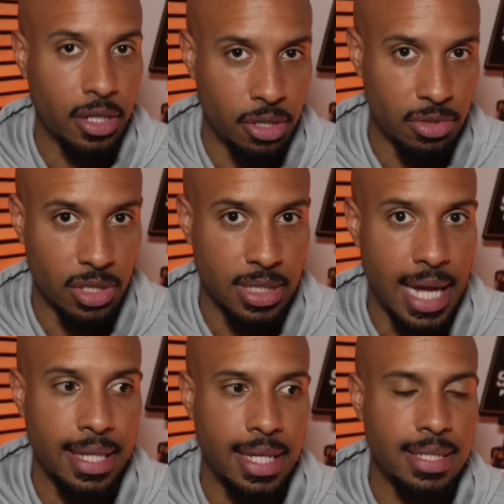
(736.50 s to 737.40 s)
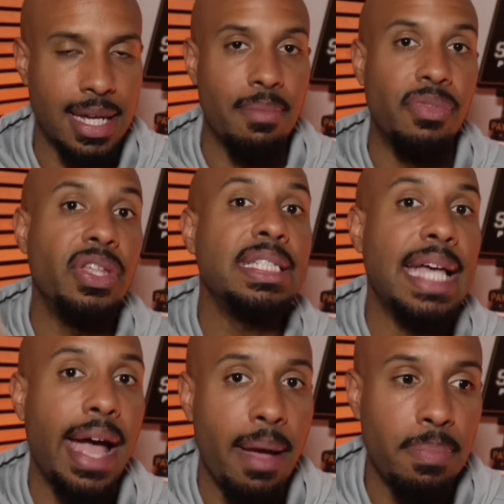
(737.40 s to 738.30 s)
coaches at that time.
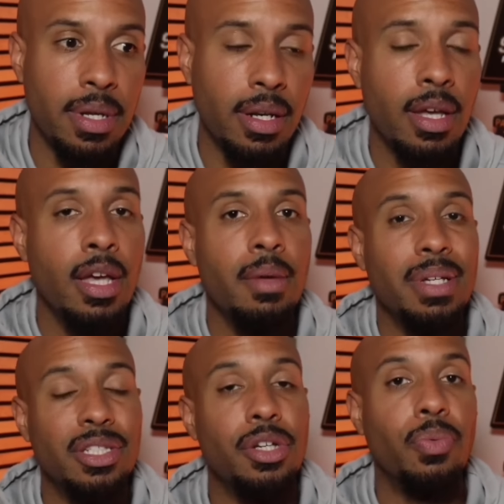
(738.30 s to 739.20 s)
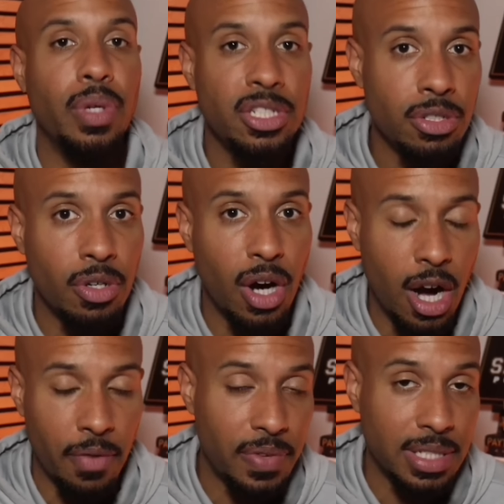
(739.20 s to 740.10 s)
This happened because the original
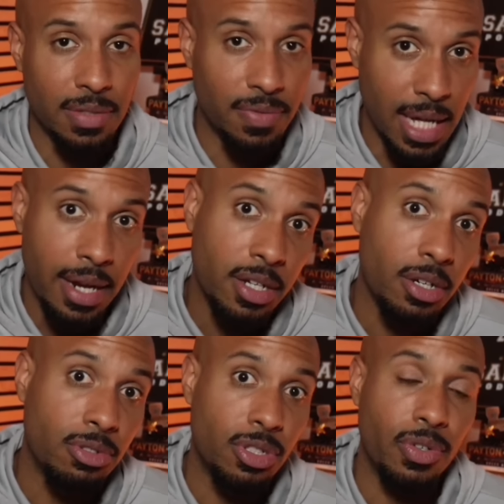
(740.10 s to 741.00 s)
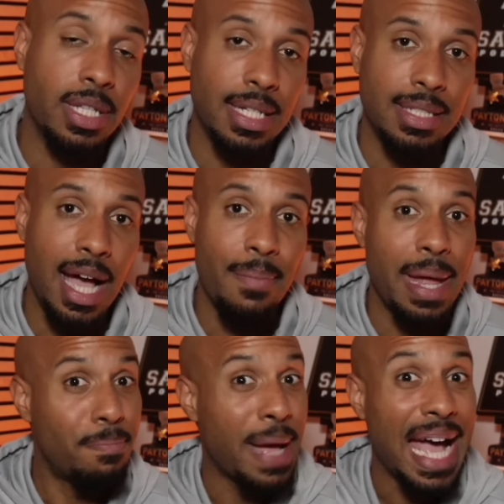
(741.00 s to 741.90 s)
offensive line coach during that time
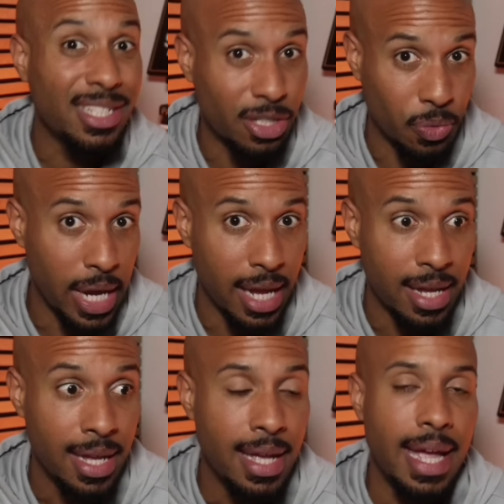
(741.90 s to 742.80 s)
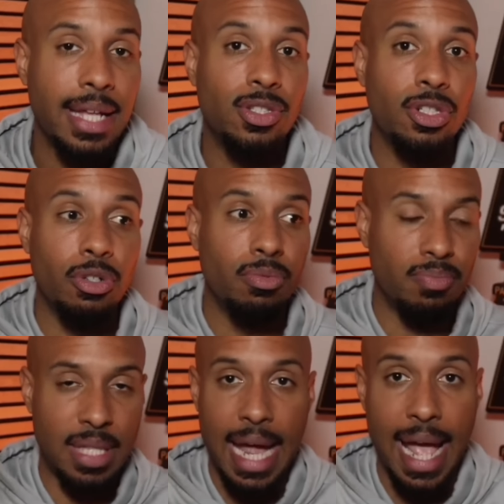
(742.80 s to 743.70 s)
had passed away. And
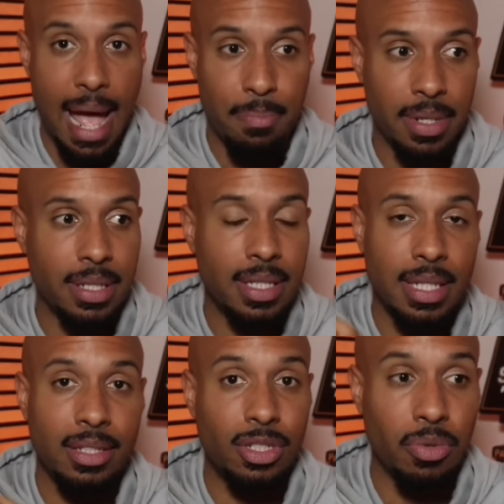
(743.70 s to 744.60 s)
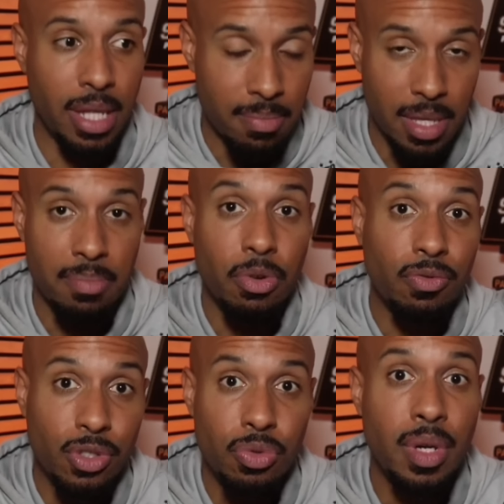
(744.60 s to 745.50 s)
so that happened. And then so they
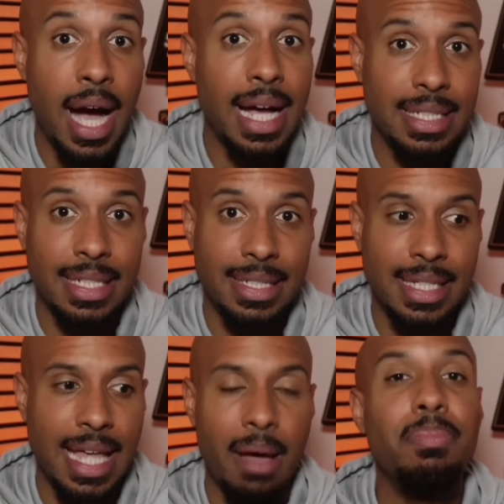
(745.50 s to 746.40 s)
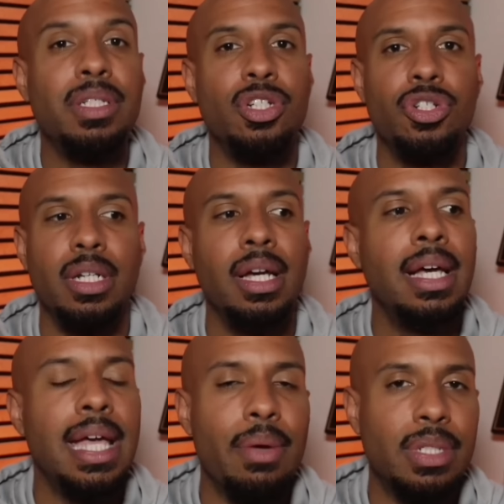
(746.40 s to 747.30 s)
moved two guys into that position.
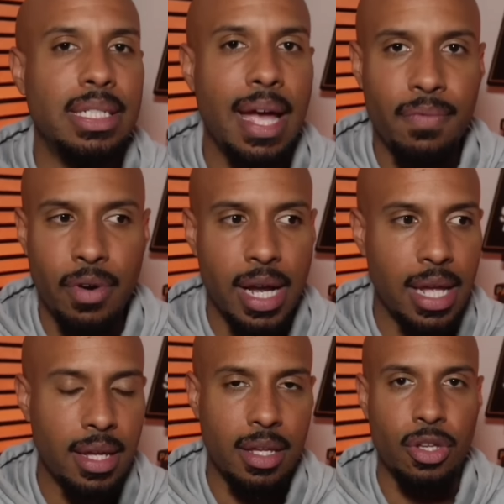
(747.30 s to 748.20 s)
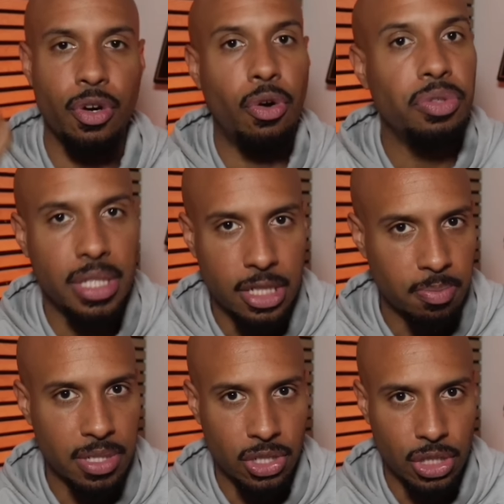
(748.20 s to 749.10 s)
It was never a you're holding this
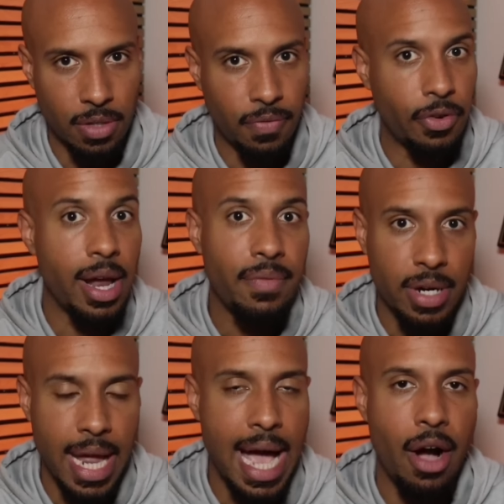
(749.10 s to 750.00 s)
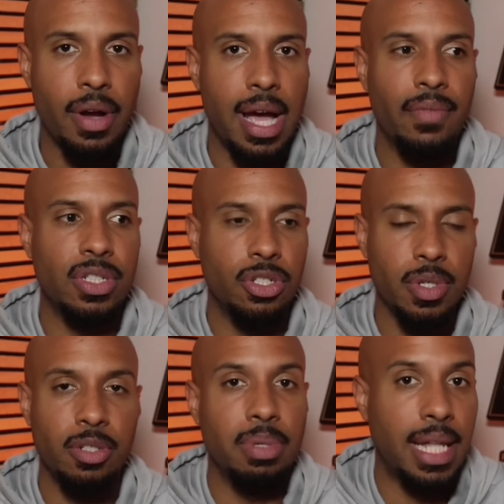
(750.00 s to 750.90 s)
position forever now kind of a
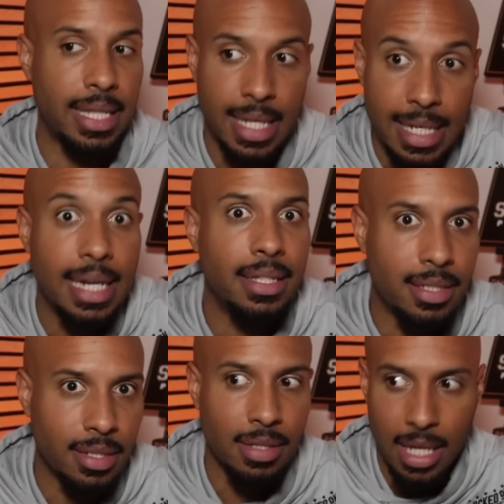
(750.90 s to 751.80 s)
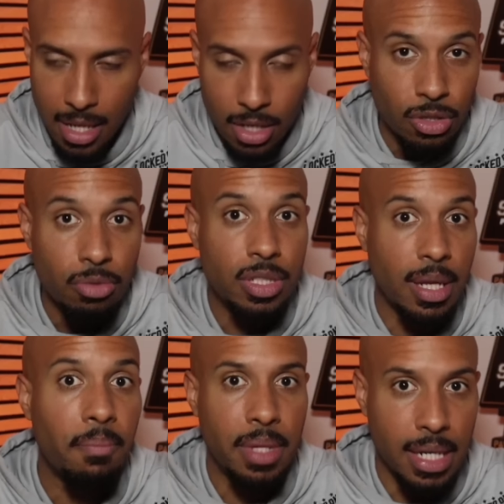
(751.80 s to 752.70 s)
situation, but like they needed to do
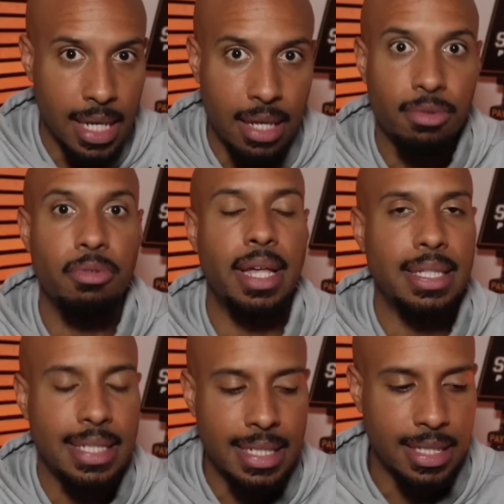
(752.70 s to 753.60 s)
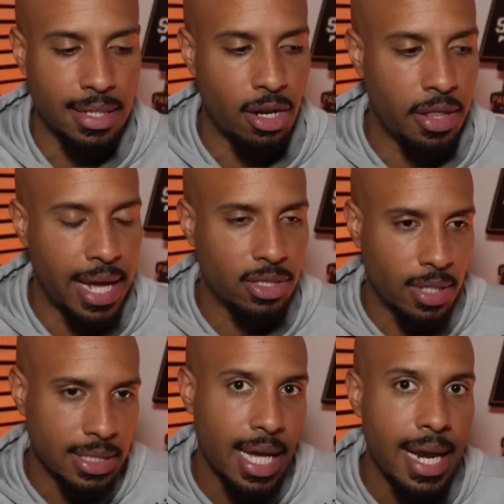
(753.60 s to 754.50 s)
something to get through that season and all that.
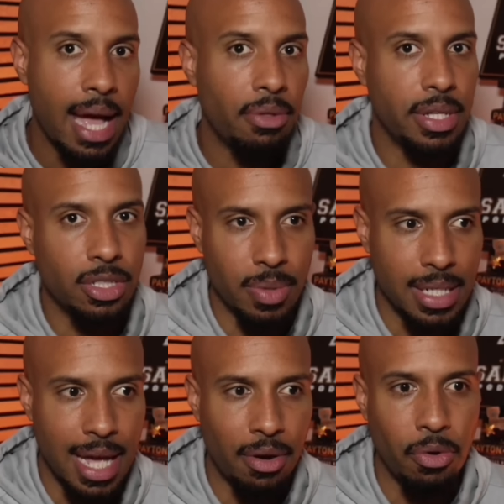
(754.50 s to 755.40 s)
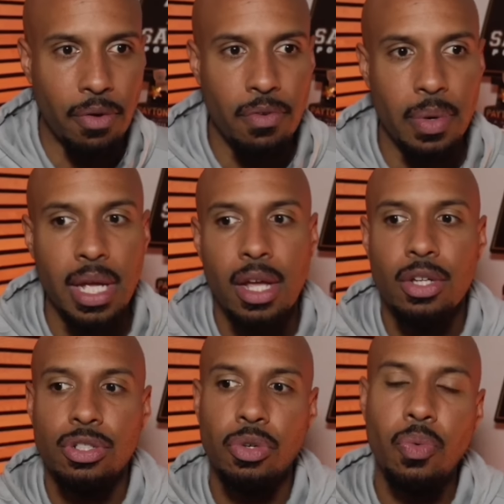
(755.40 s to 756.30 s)
So that's kind of how things went down going forward.
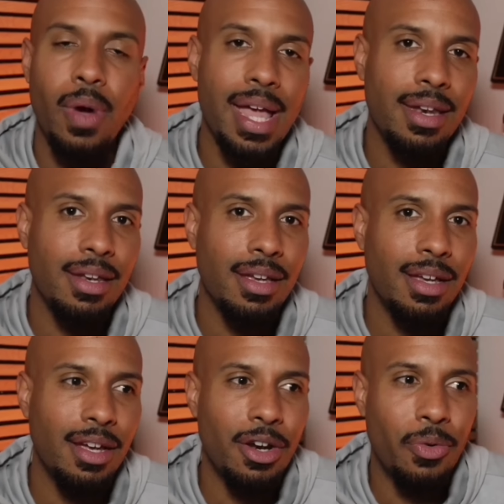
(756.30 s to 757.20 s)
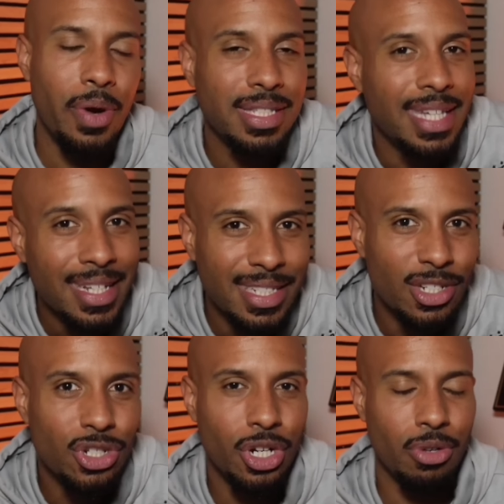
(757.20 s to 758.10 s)
So when Rick
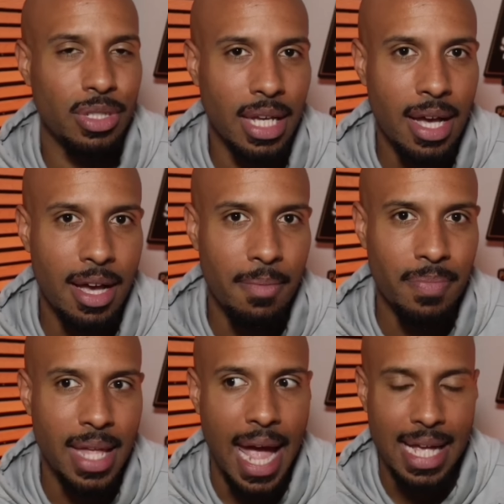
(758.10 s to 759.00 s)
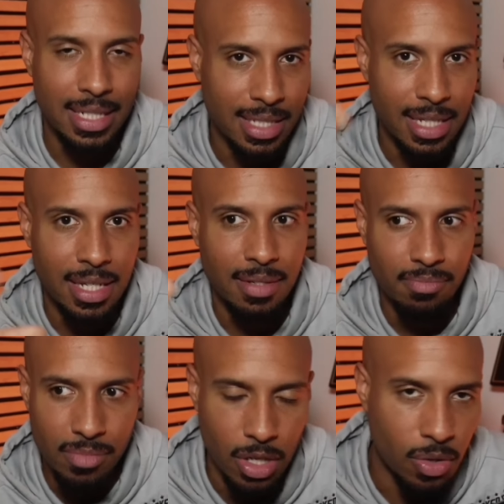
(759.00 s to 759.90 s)
Dennison shows up as the,
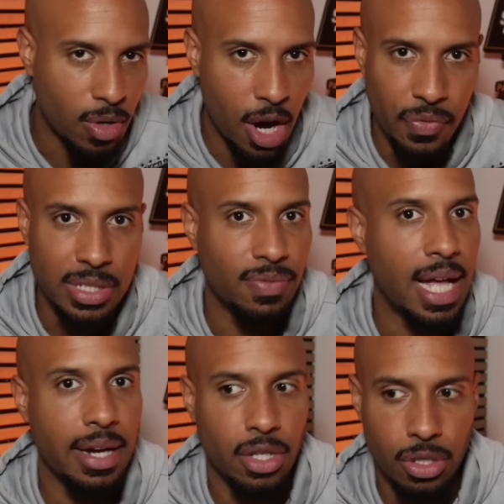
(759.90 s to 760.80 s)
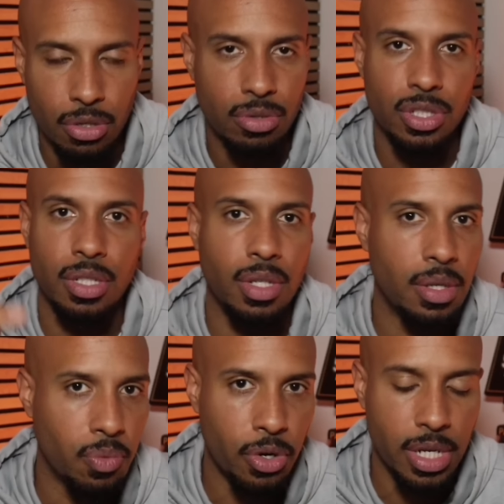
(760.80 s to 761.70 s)
you know, offensive line coach
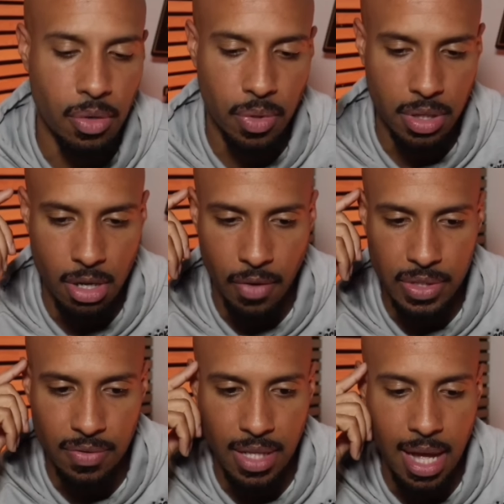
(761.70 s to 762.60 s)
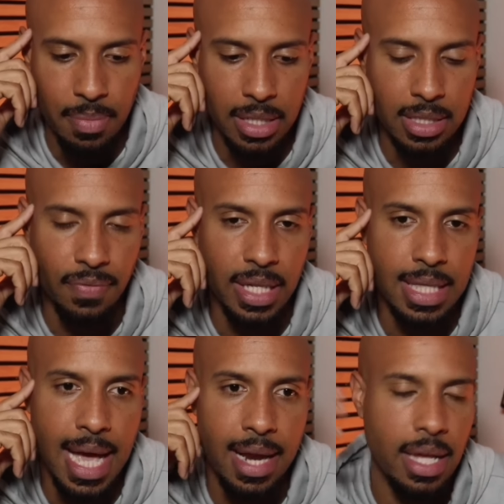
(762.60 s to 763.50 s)
and working with the offensive linemen and stuff
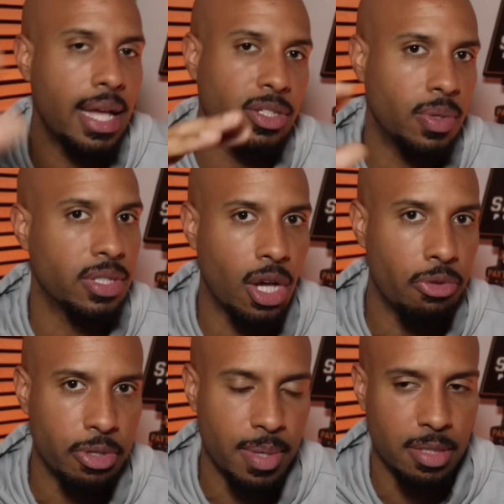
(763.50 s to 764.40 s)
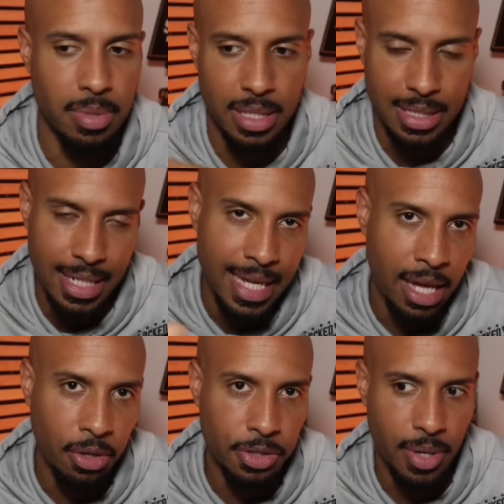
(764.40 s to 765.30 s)
like that, as well as other responsibilities that he
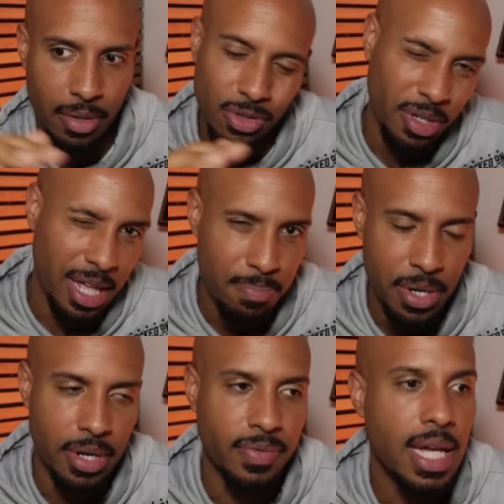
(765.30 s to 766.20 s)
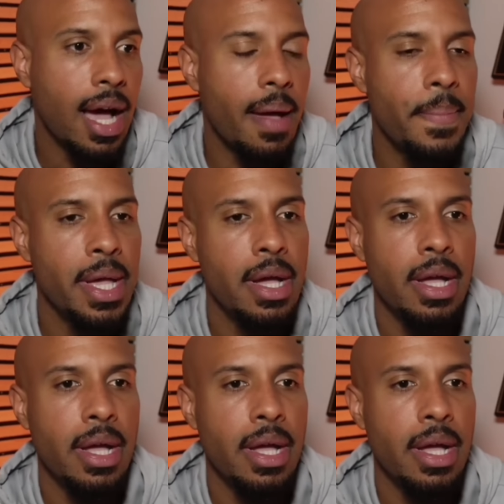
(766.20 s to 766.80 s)
held throughout sort of that period of time,